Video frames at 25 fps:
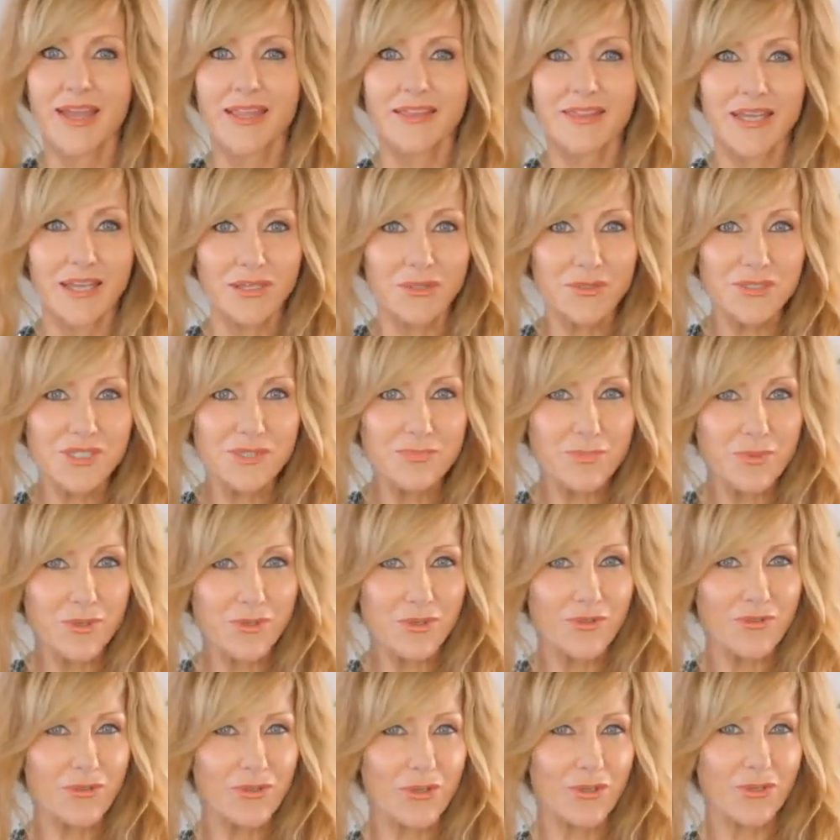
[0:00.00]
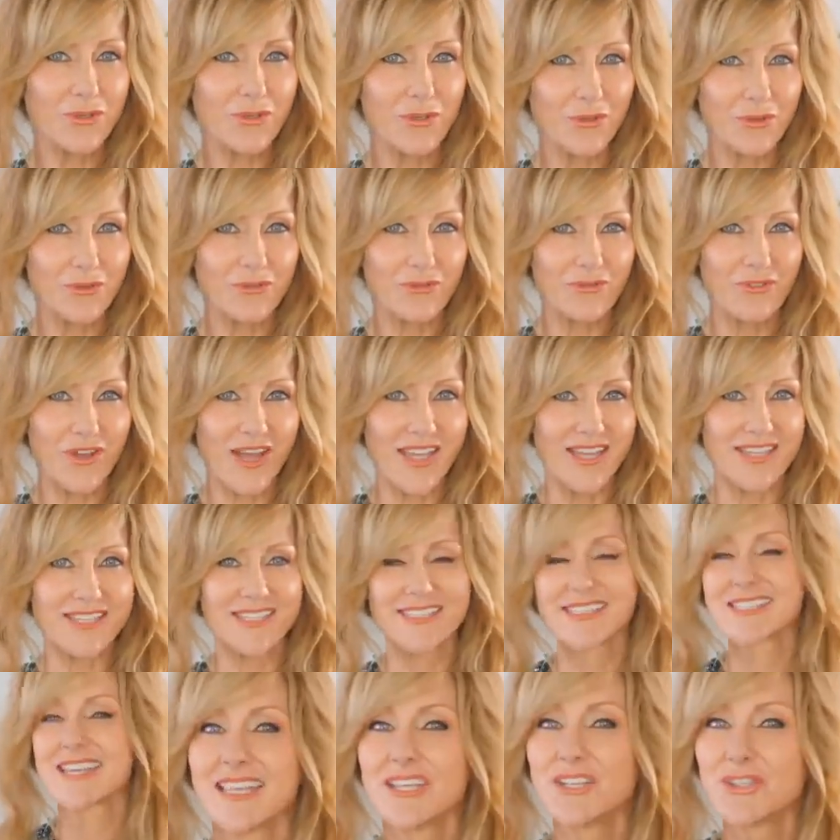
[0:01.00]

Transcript: That looks beautiful on your face.